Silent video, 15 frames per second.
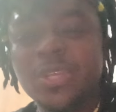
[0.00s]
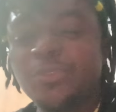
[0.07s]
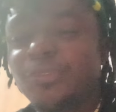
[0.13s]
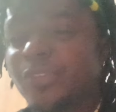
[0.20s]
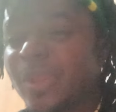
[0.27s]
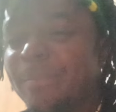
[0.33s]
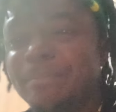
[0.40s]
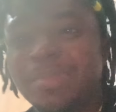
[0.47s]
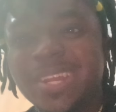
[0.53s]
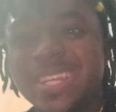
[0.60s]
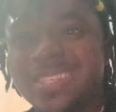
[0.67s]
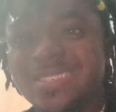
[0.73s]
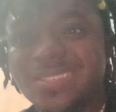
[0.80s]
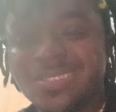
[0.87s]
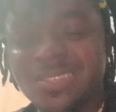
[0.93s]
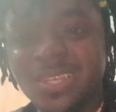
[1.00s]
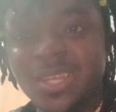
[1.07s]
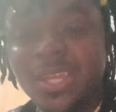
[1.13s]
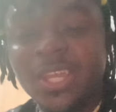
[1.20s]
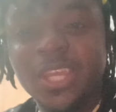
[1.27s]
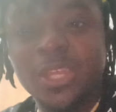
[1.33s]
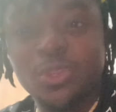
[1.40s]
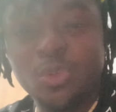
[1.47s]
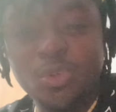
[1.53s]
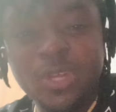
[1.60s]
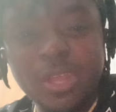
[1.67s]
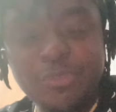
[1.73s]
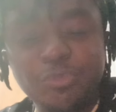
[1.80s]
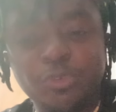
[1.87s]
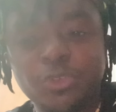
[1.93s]
different places in
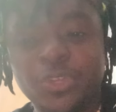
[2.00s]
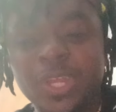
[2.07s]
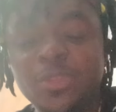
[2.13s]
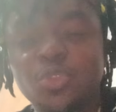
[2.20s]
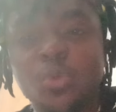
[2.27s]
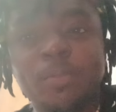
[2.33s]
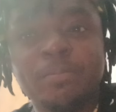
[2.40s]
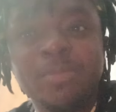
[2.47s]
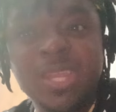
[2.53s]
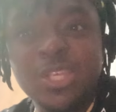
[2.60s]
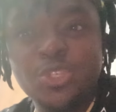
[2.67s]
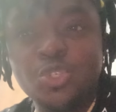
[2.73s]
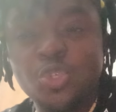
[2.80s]
order for them to make